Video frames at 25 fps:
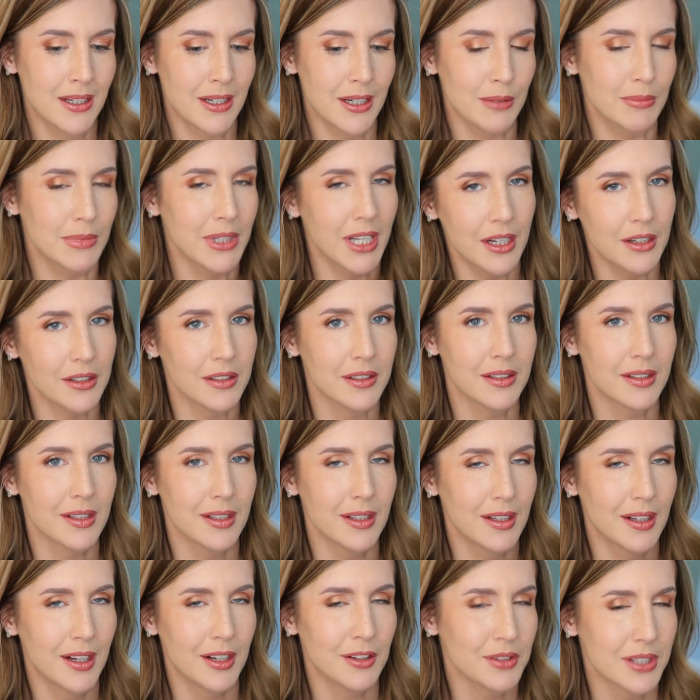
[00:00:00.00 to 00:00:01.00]
I mean, I,
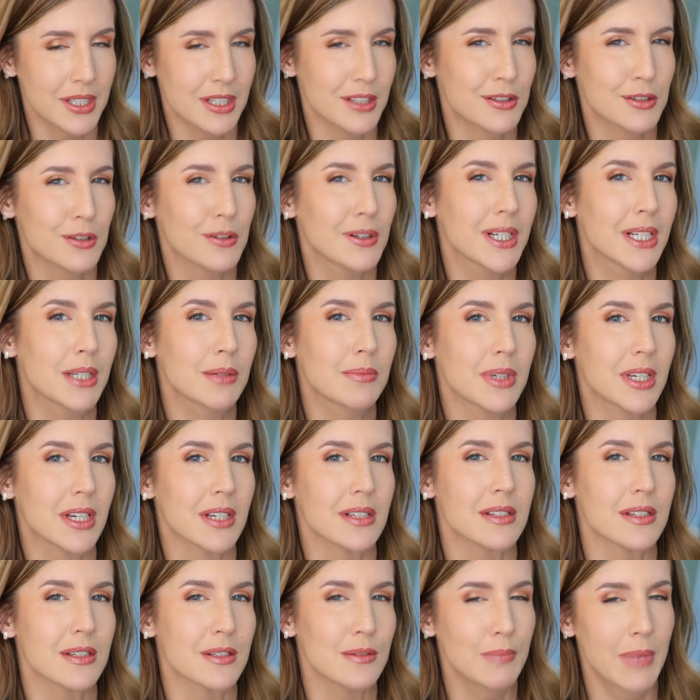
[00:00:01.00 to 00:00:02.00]
I don't think it's green
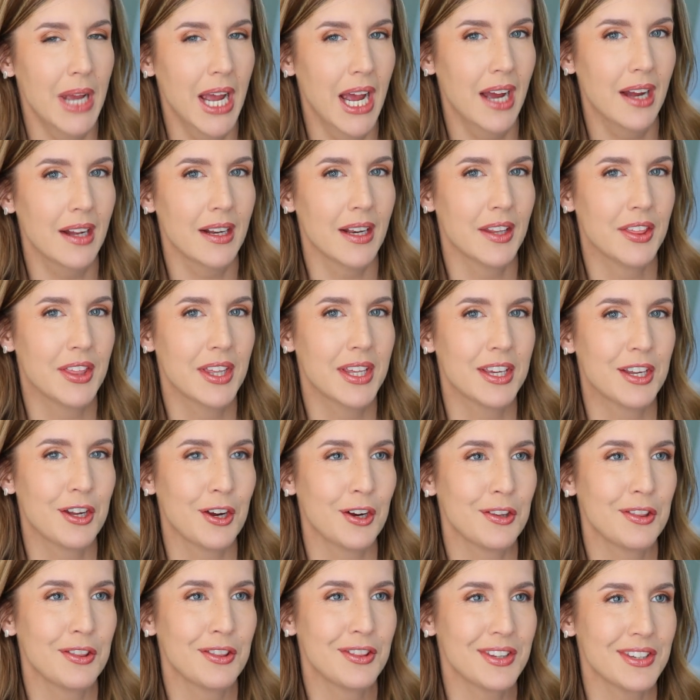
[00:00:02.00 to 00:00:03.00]
because it's matte. I
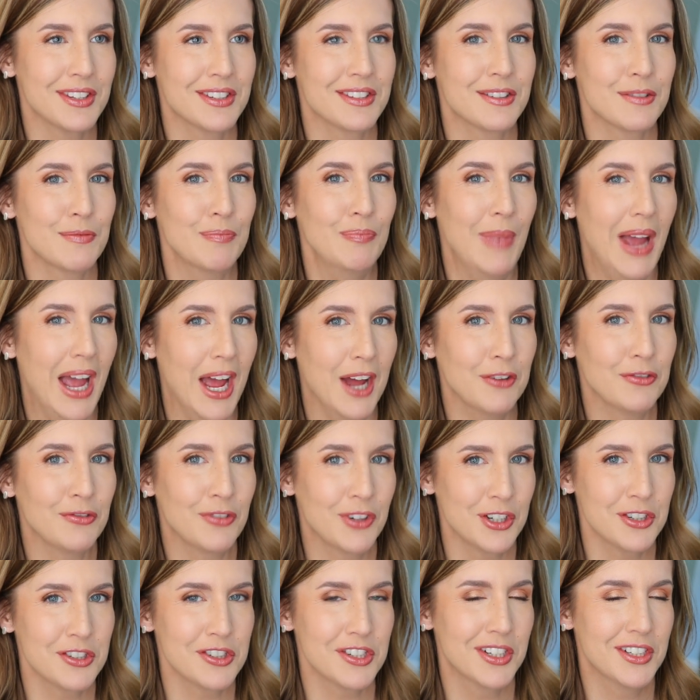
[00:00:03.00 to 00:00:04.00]
think this matte
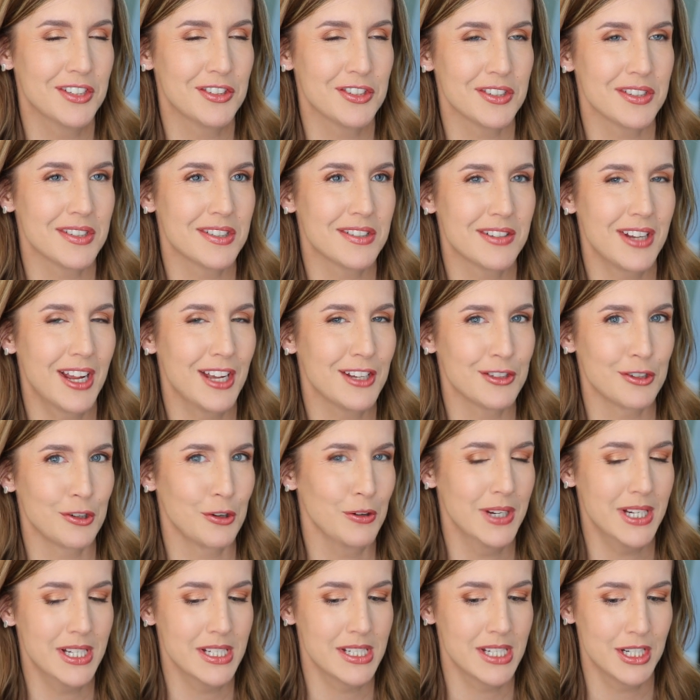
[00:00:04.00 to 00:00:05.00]
version just has a
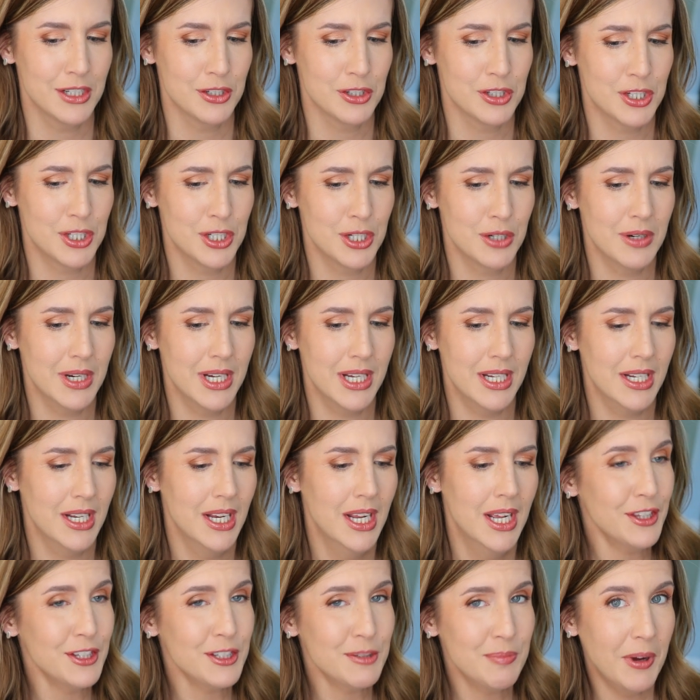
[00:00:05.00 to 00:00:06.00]
green tinge to it.
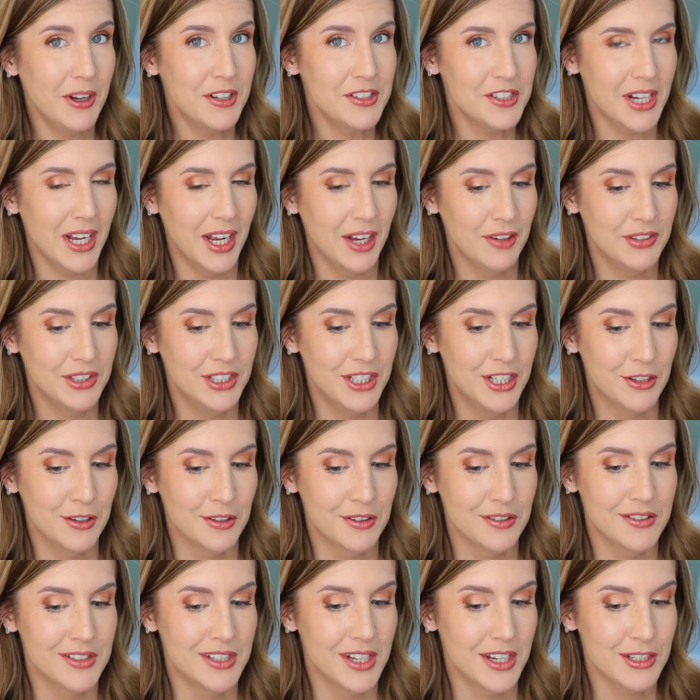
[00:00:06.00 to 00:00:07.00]
The sponge I have in
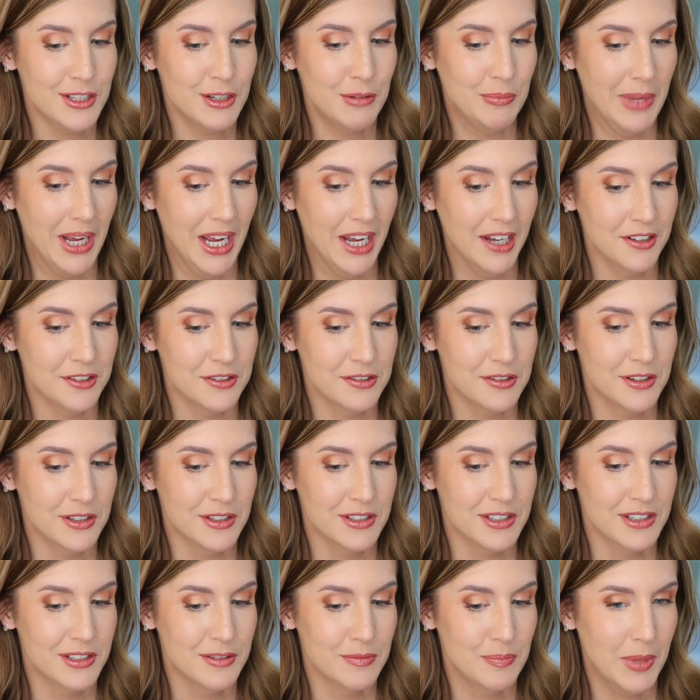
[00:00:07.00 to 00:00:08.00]
here doesn't match. The
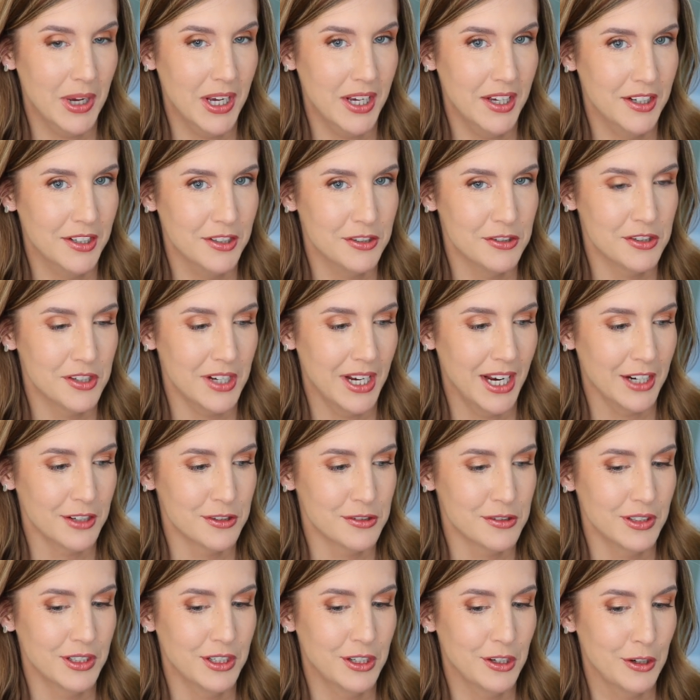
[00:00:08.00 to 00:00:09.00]
sponge
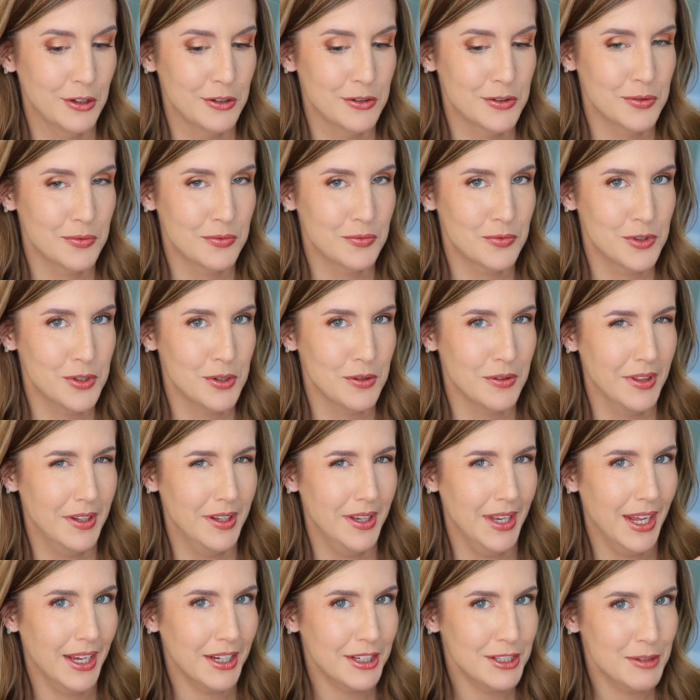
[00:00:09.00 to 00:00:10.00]
actually goes to the
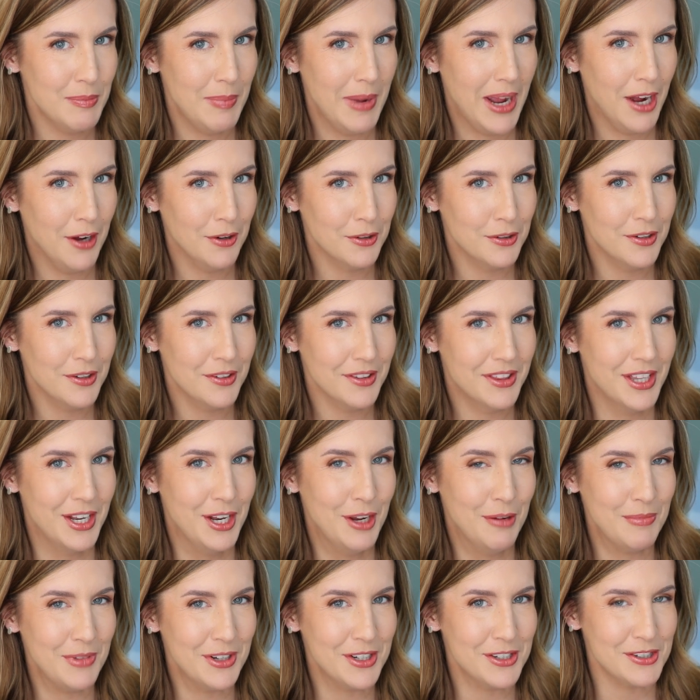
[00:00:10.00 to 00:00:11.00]
next powder
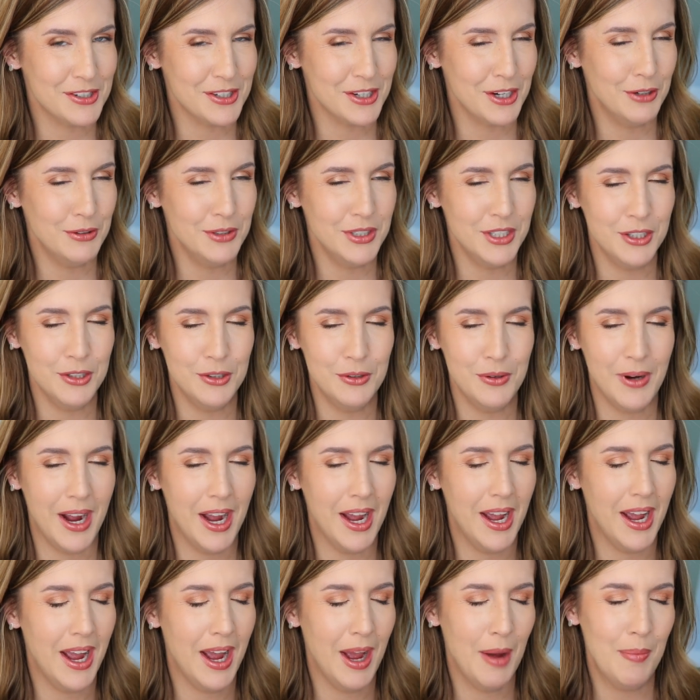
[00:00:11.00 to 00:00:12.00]
that I'm gonna show you.
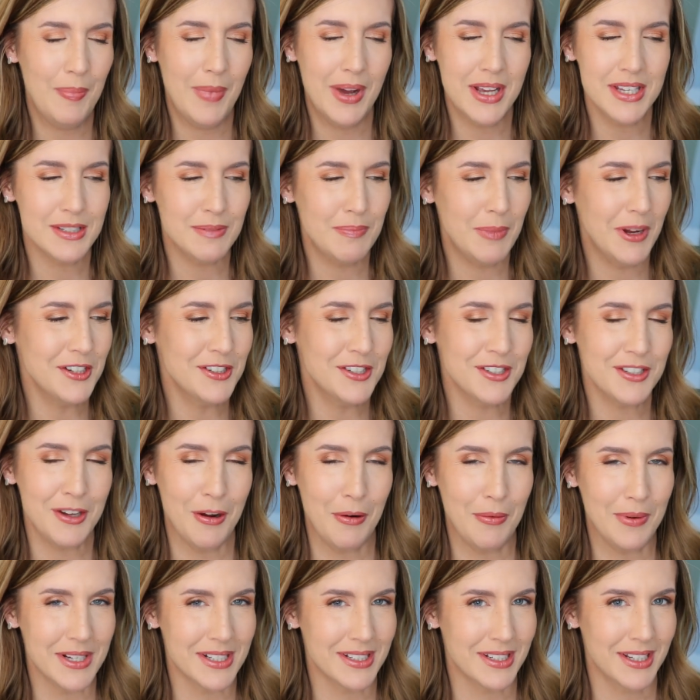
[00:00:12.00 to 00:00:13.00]
My sponges
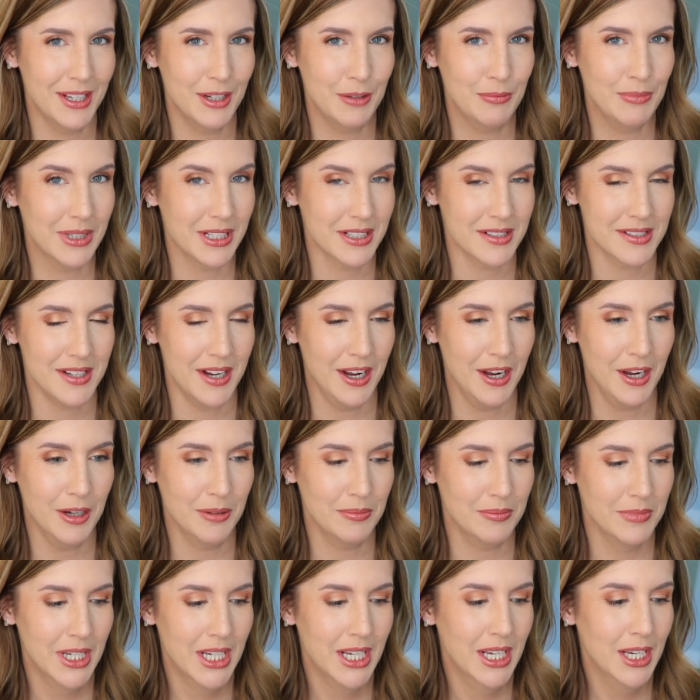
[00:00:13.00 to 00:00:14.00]
always get mixed
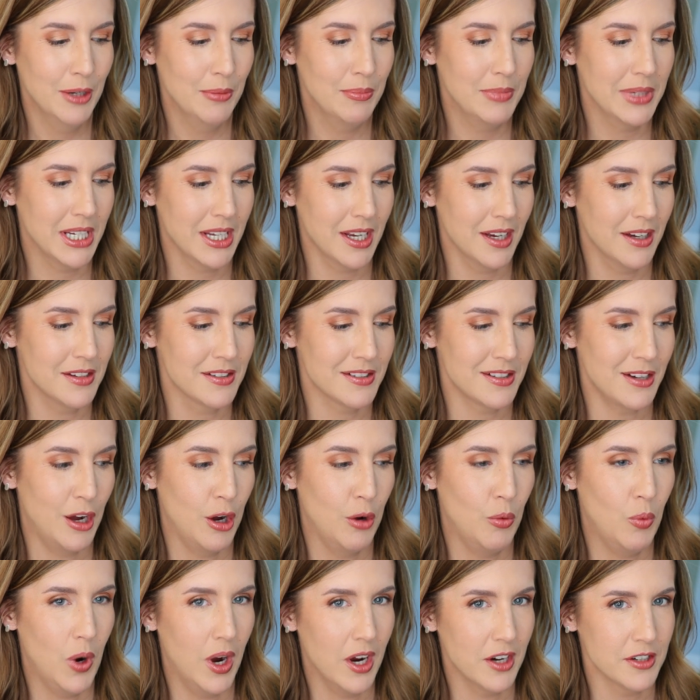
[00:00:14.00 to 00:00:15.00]
up because
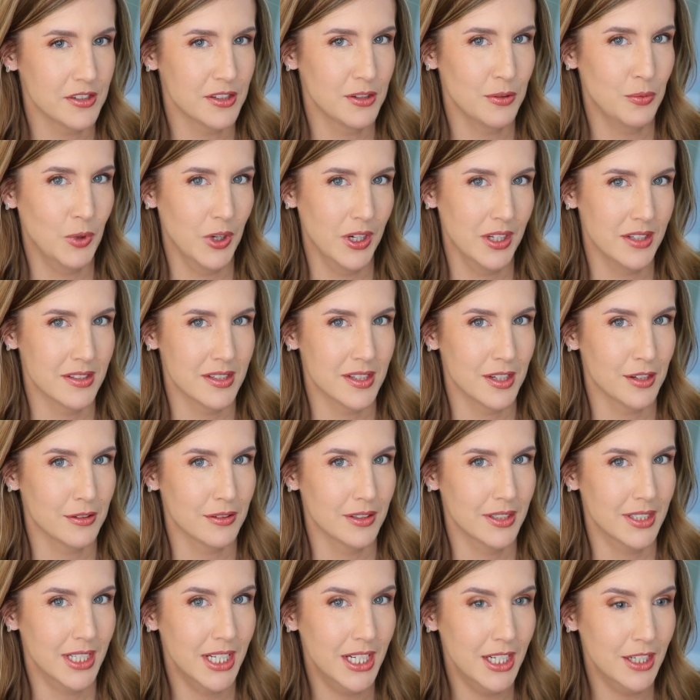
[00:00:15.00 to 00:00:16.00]
I'll wash the ones that
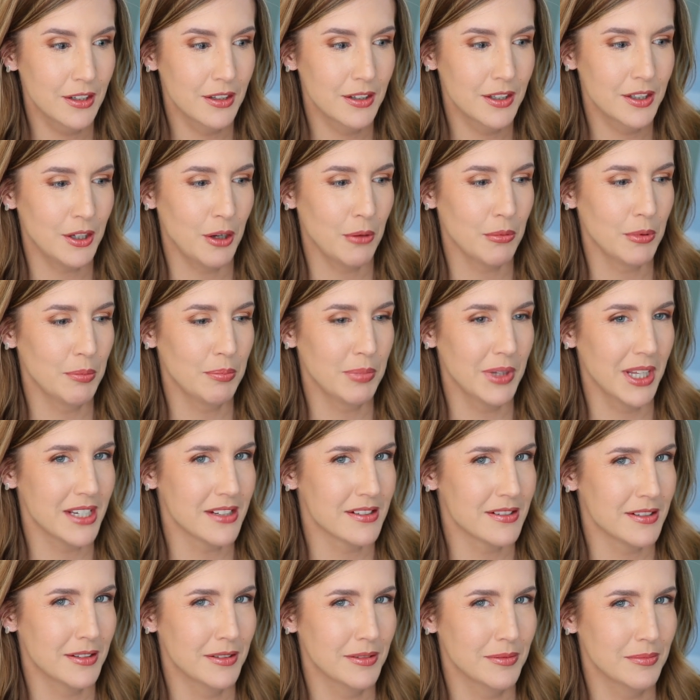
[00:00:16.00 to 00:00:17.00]
are in here and I'll
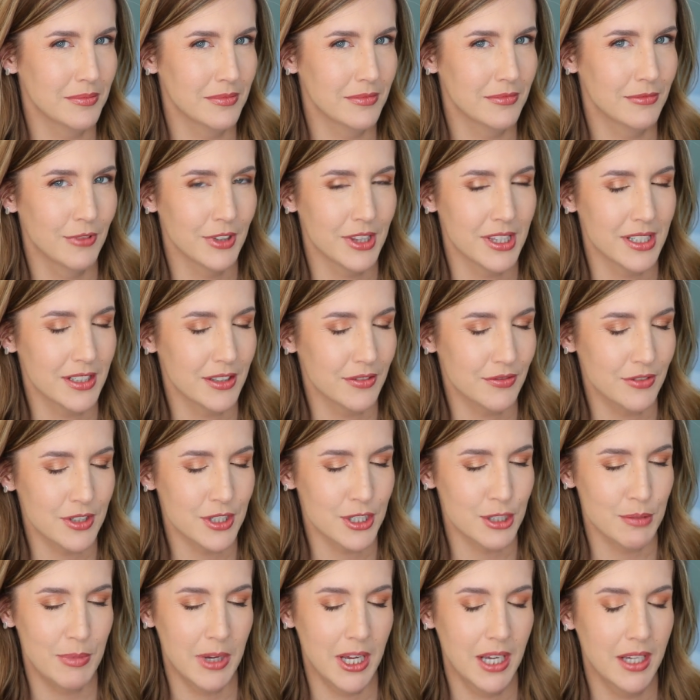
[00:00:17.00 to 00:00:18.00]
replace them with a
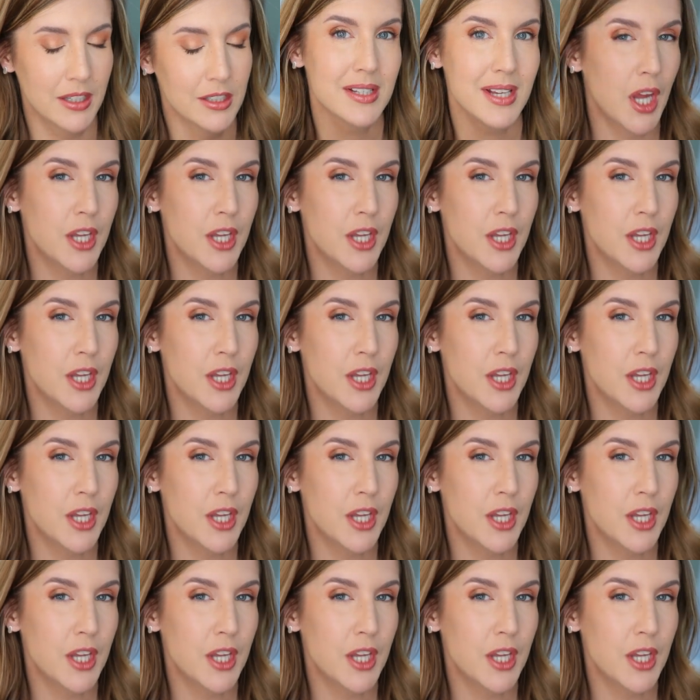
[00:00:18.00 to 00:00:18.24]
different sponge.